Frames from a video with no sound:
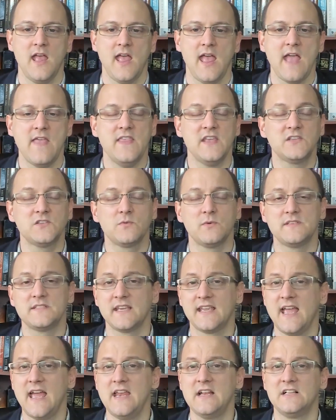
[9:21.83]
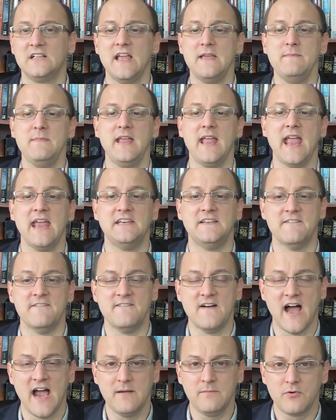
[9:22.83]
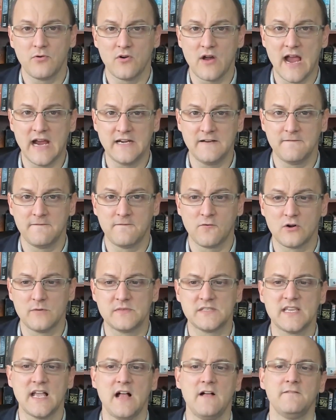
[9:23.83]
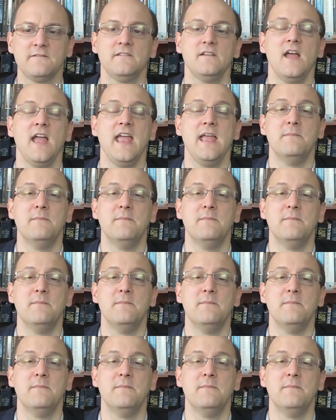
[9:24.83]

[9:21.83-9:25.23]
And this was, again, claiming a divine prerogative for himself,